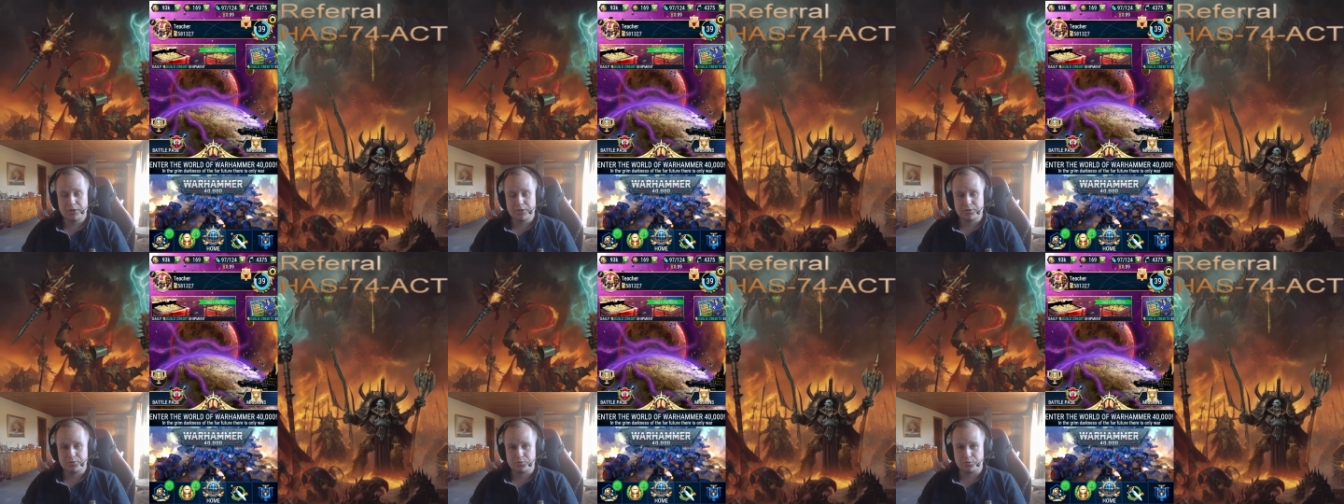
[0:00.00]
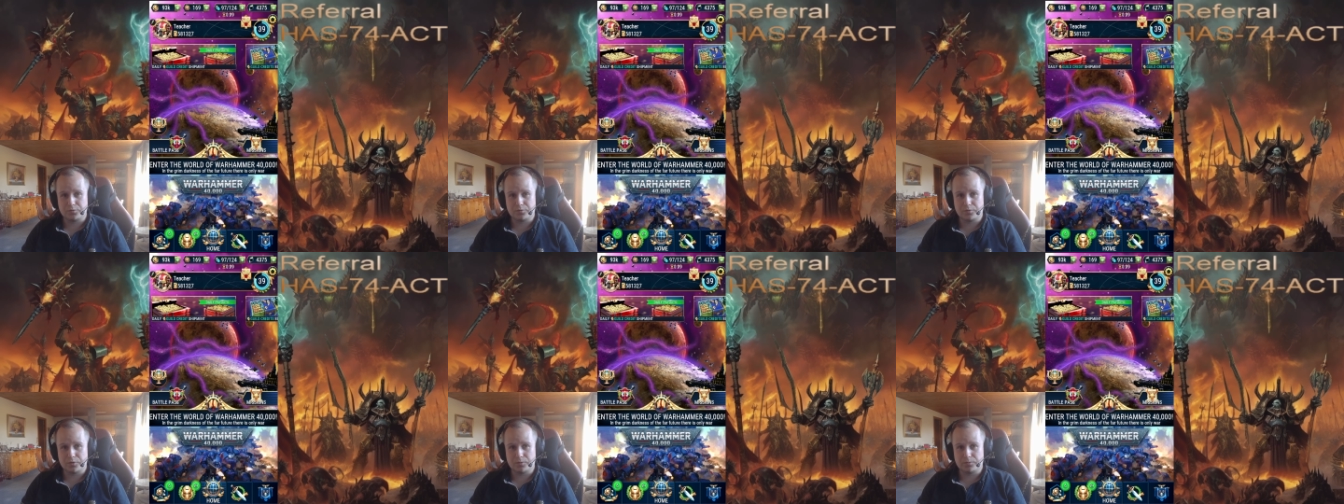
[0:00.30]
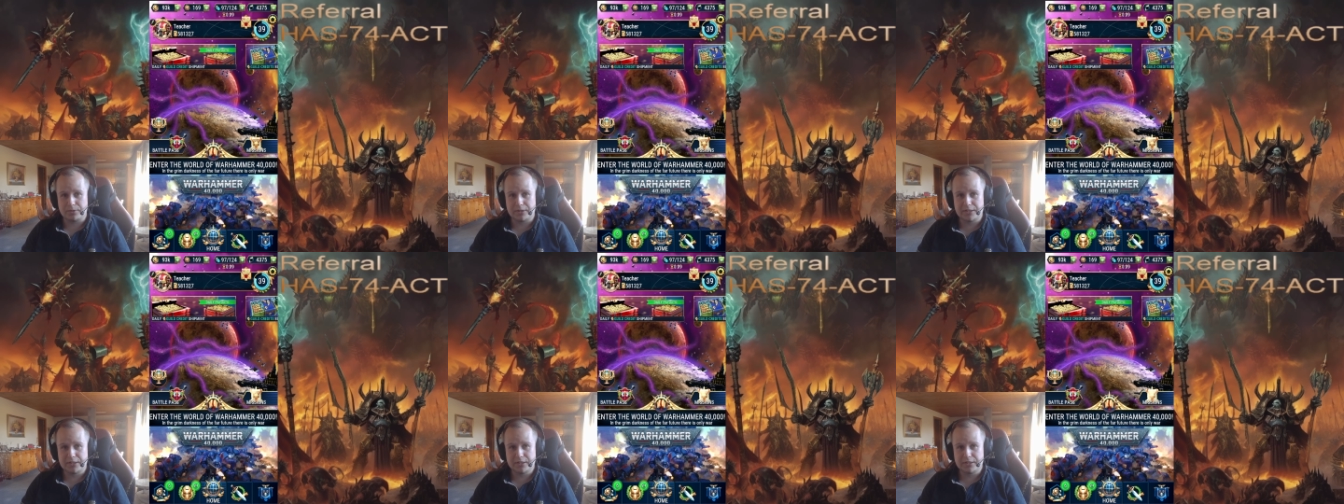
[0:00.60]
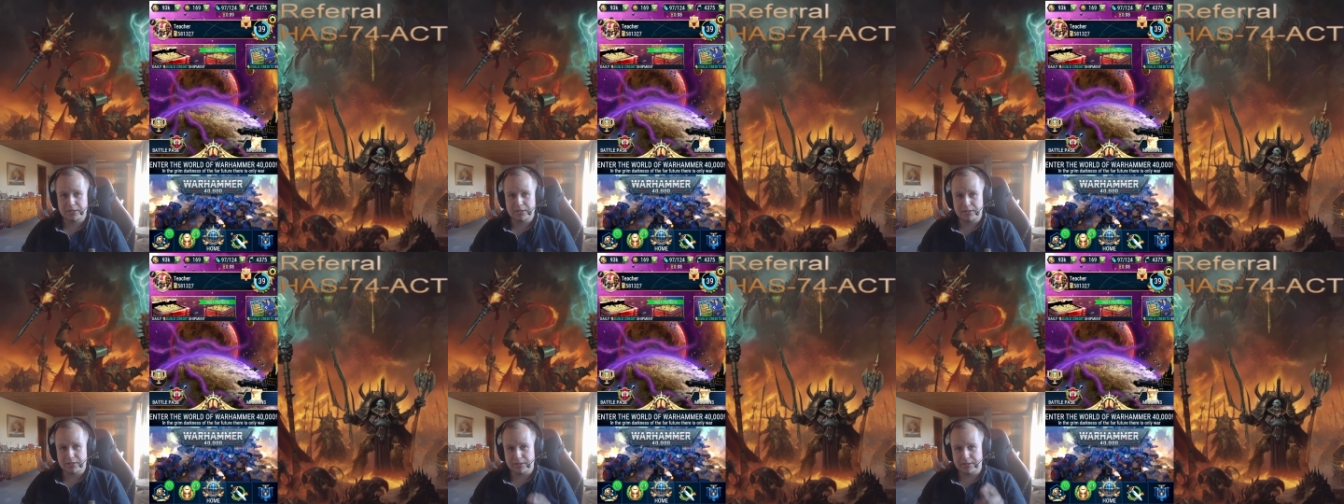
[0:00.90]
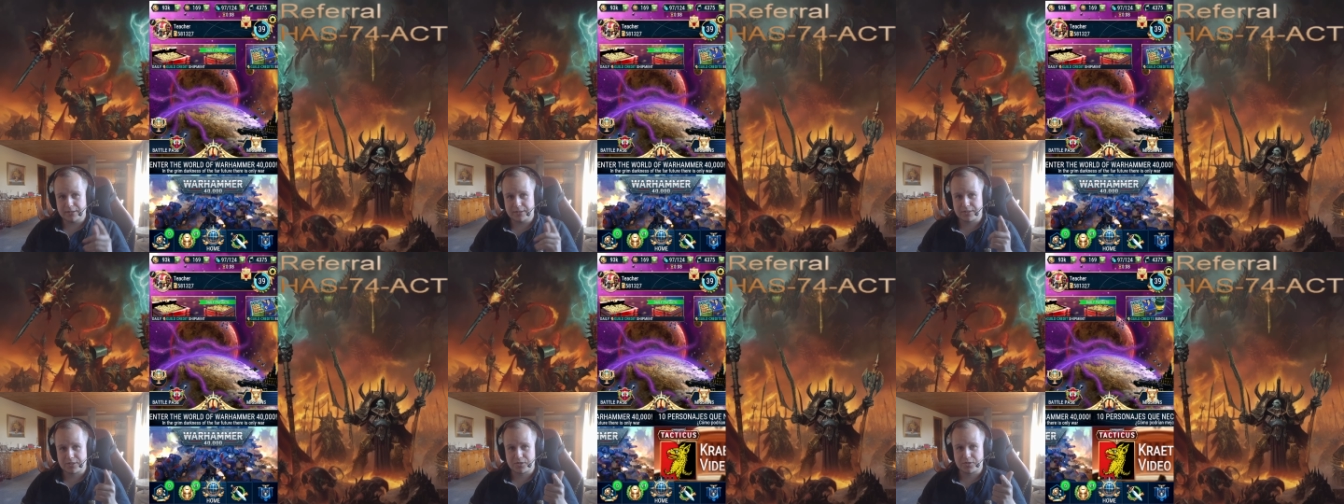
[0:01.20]
So if you're ready,
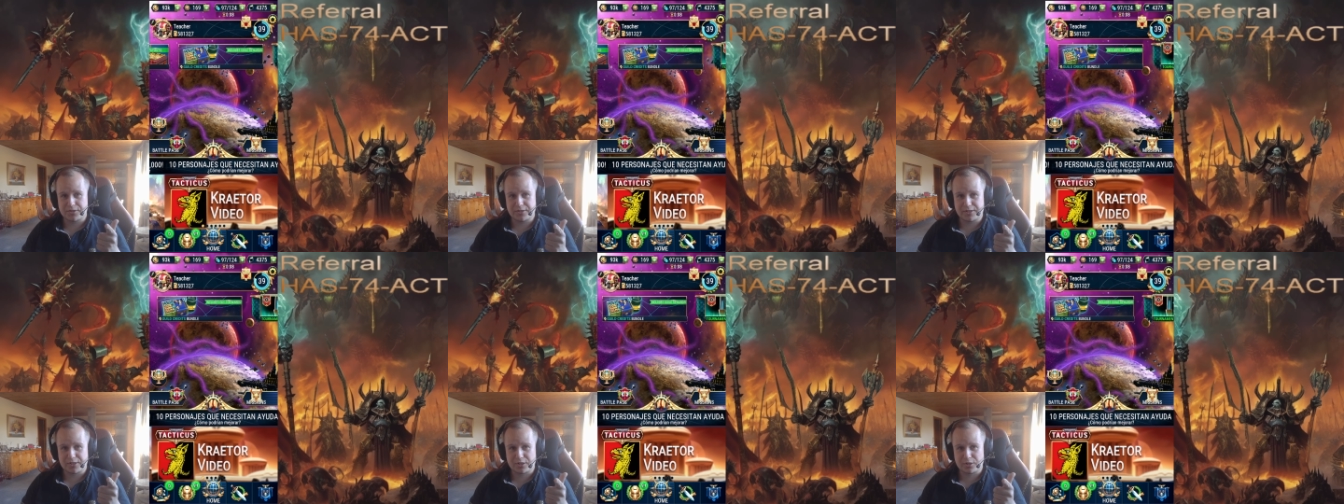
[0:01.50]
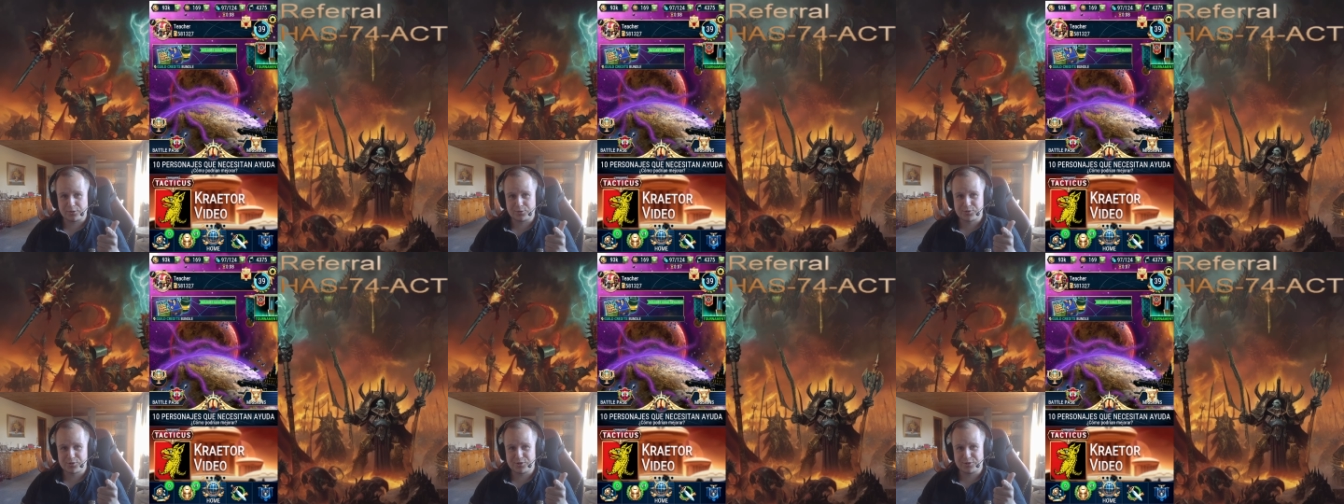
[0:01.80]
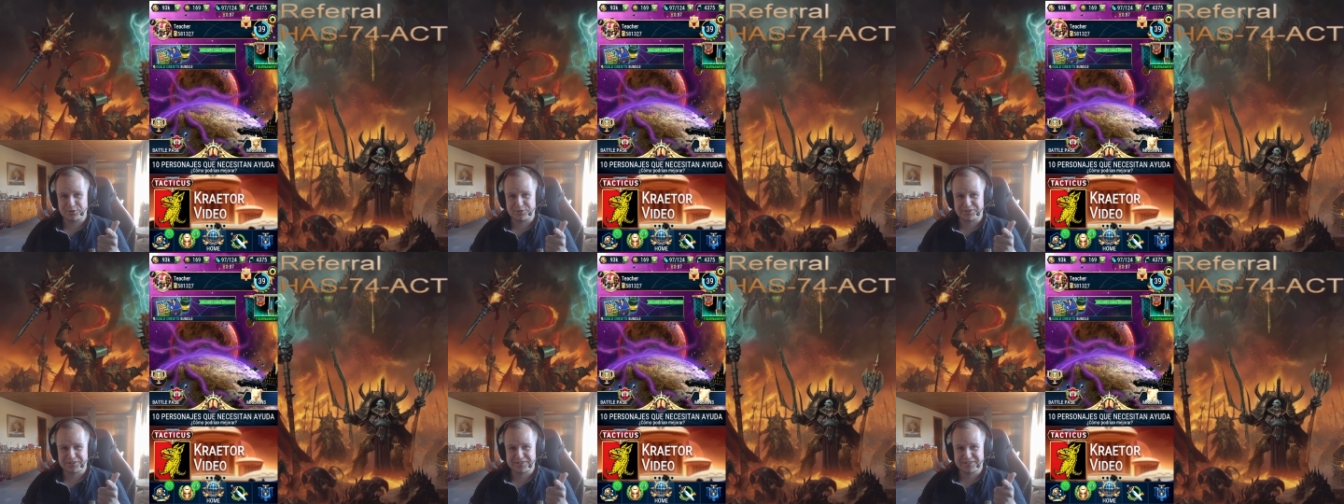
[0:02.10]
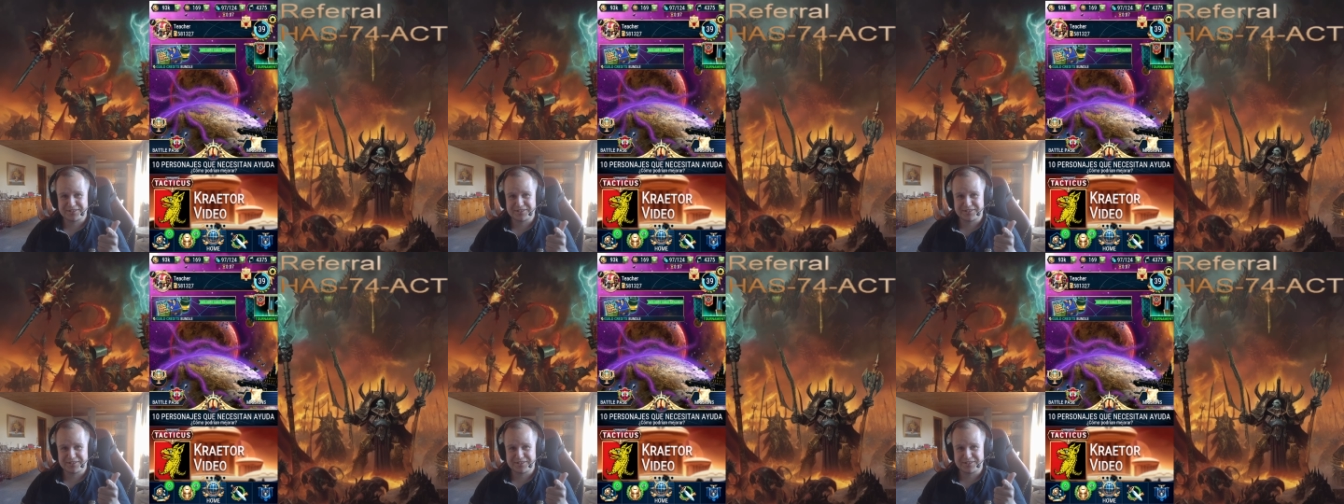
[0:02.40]
let's take a closer look.